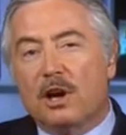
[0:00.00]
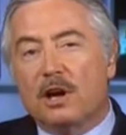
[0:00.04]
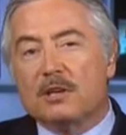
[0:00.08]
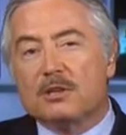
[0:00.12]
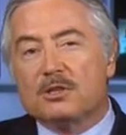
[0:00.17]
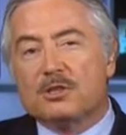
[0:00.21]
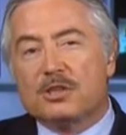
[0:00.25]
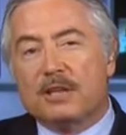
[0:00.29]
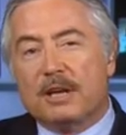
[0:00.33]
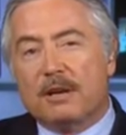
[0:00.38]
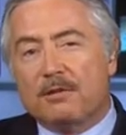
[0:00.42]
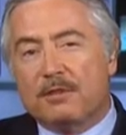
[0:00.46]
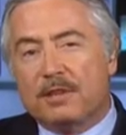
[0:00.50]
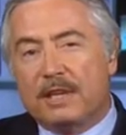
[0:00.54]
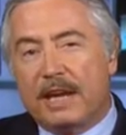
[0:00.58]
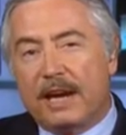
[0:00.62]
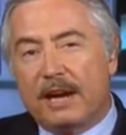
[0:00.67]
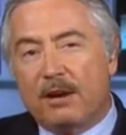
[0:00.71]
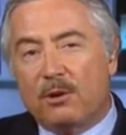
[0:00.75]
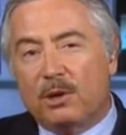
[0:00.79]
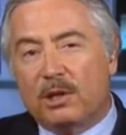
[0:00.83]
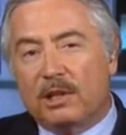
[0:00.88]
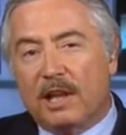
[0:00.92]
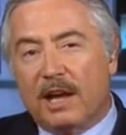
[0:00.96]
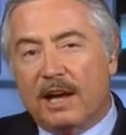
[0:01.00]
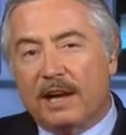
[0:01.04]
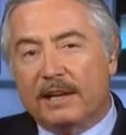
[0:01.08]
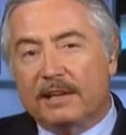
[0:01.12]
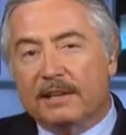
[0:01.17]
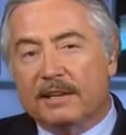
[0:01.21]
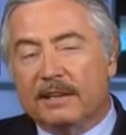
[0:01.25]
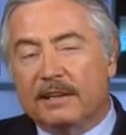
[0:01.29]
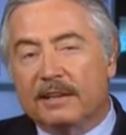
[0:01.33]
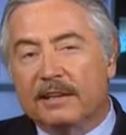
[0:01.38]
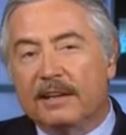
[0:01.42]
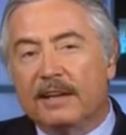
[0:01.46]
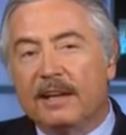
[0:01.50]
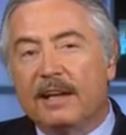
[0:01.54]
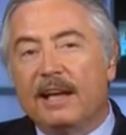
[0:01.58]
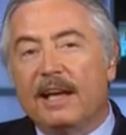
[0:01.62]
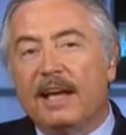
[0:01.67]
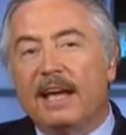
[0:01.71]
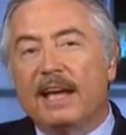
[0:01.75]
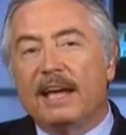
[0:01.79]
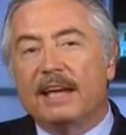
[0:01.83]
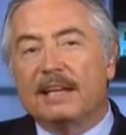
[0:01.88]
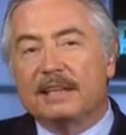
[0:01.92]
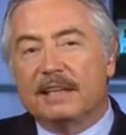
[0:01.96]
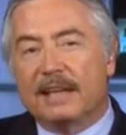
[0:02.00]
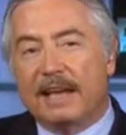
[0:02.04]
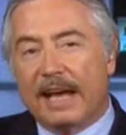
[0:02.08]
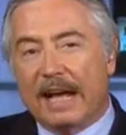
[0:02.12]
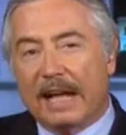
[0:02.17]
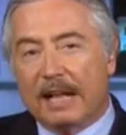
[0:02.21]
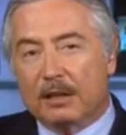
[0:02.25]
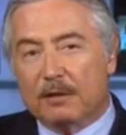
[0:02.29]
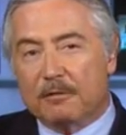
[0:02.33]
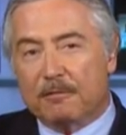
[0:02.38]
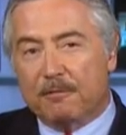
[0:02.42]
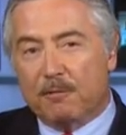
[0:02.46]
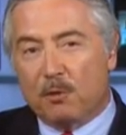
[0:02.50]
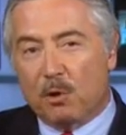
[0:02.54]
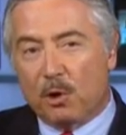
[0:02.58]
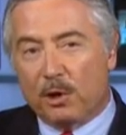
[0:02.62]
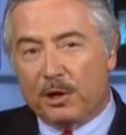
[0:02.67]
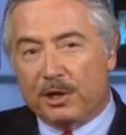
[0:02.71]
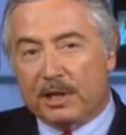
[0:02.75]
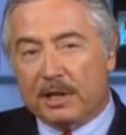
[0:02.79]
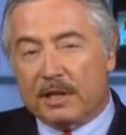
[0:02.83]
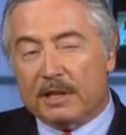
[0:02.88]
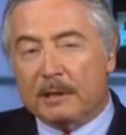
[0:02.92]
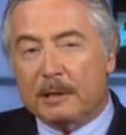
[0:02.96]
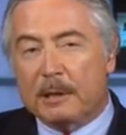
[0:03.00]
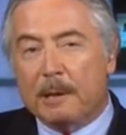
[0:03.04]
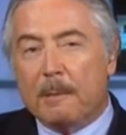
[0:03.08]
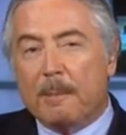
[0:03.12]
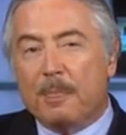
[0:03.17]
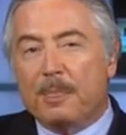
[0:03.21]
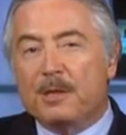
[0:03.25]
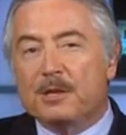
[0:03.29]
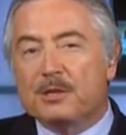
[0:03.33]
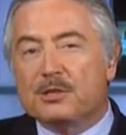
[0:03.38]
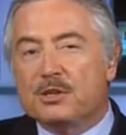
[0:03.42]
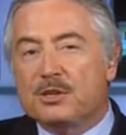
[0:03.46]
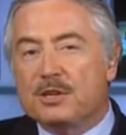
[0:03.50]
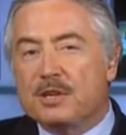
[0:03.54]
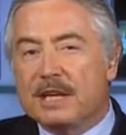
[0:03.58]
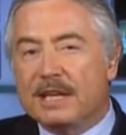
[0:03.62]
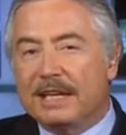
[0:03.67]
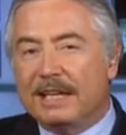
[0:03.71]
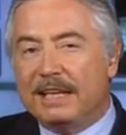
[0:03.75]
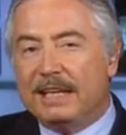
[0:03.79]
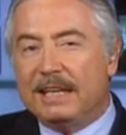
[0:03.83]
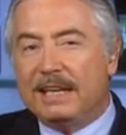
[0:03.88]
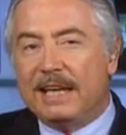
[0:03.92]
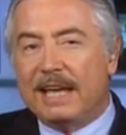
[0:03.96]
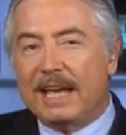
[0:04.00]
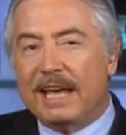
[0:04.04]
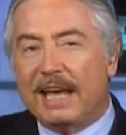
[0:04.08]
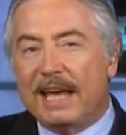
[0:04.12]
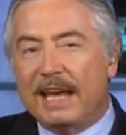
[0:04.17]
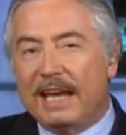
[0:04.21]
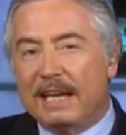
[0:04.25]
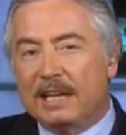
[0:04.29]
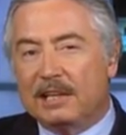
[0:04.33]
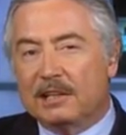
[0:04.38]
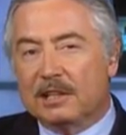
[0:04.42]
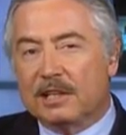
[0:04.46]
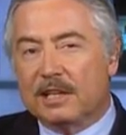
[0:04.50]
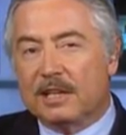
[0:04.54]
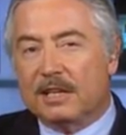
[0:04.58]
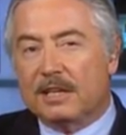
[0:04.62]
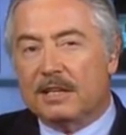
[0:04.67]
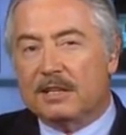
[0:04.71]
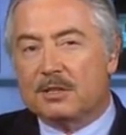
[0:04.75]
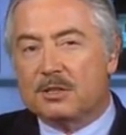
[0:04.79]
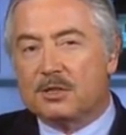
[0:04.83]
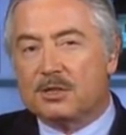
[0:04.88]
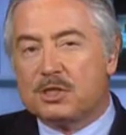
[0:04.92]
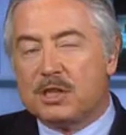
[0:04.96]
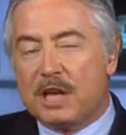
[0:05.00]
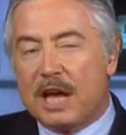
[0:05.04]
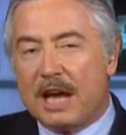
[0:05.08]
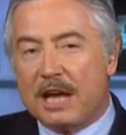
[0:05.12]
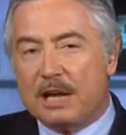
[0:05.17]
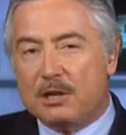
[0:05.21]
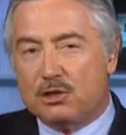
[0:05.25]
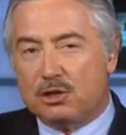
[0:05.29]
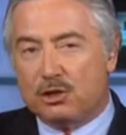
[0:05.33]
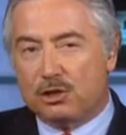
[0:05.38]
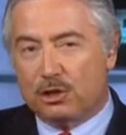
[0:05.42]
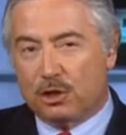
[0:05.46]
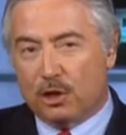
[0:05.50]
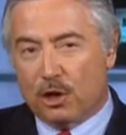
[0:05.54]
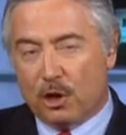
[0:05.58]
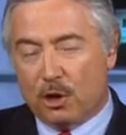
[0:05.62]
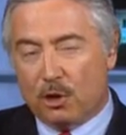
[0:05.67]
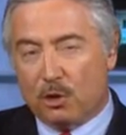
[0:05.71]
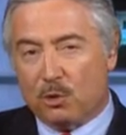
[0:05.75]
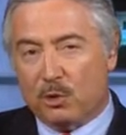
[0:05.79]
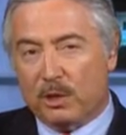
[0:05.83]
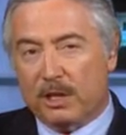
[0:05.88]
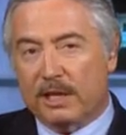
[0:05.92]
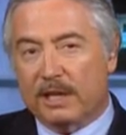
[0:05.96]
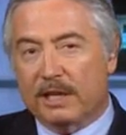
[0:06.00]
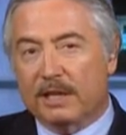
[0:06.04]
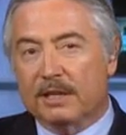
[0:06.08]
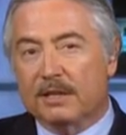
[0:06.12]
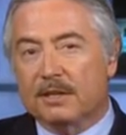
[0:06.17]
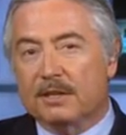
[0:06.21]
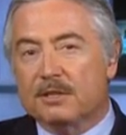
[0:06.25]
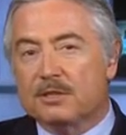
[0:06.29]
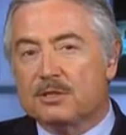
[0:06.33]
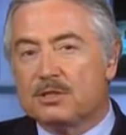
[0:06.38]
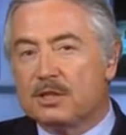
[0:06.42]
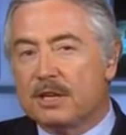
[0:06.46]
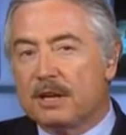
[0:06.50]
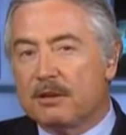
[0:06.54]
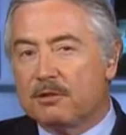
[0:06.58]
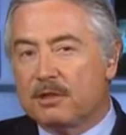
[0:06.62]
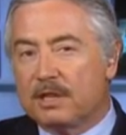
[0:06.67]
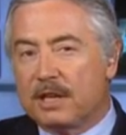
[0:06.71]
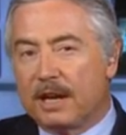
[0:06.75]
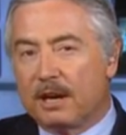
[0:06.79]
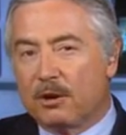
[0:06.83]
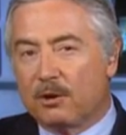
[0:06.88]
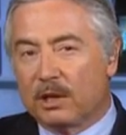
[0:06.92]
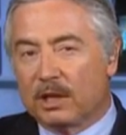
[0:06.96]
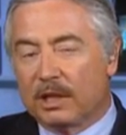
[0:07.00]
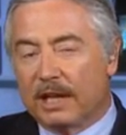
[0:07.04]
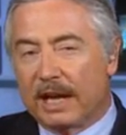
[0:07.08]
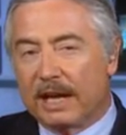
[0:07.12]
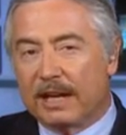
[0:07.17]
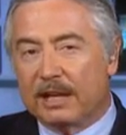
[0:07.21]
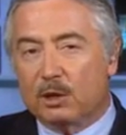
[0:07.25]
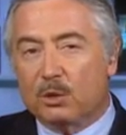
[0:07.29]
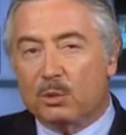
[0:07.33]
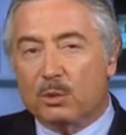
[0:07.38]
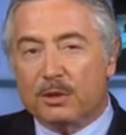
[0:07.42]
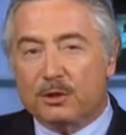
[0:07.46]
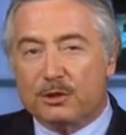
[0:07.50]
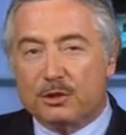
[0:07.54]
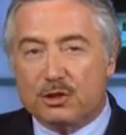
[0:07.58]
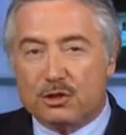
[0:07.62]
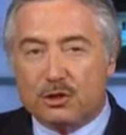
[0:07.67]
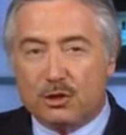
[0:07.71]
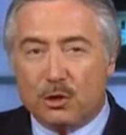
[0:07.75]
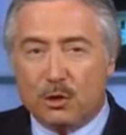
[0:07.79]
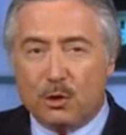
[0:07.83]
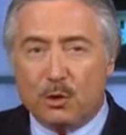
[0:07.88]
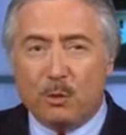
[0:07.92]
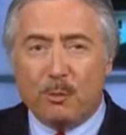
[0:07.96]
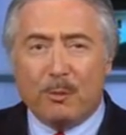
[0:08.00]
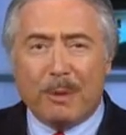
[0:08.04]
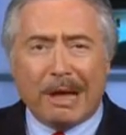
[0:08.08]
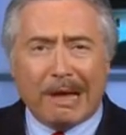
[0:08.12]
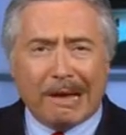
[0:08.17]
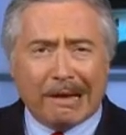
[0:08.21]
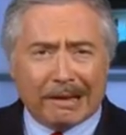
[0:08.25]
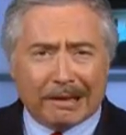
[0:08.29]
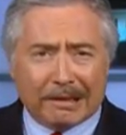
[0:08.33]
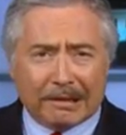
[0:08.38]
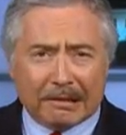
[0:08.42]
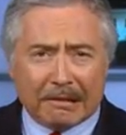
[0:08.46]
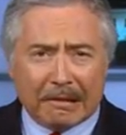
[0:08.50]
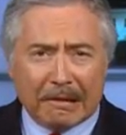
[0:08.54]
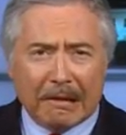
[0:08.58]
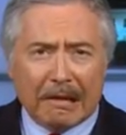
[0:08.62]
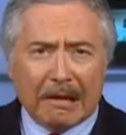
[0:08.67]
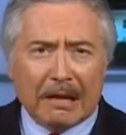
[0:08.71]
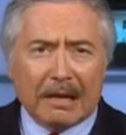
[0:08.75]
are South Carolina and California. This Nikki Haley sideshow in South Carolina with two men